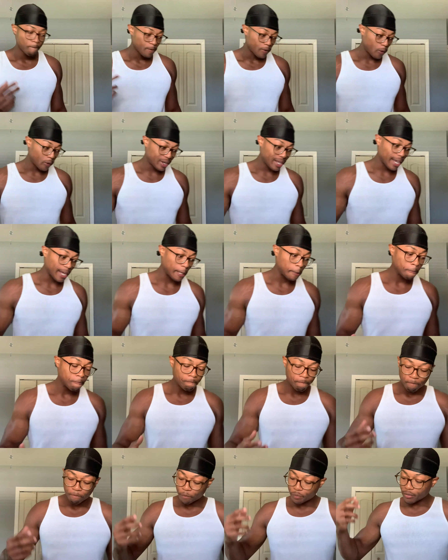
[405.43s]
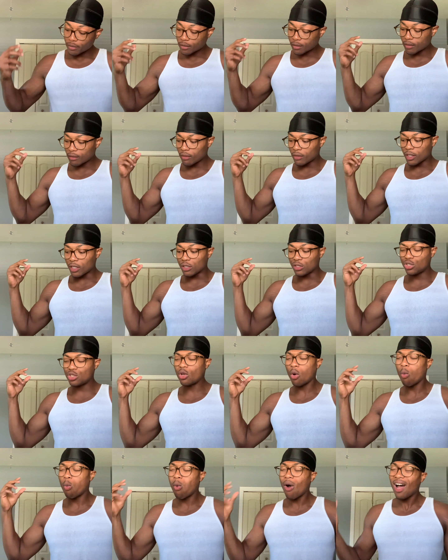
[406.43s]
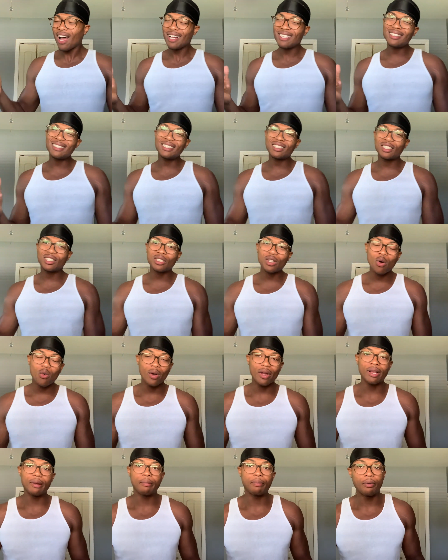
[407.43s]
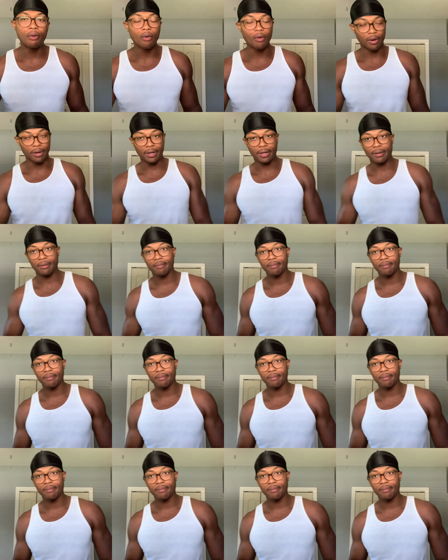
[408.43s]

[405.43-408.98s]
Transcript: Okay, so why is it so important?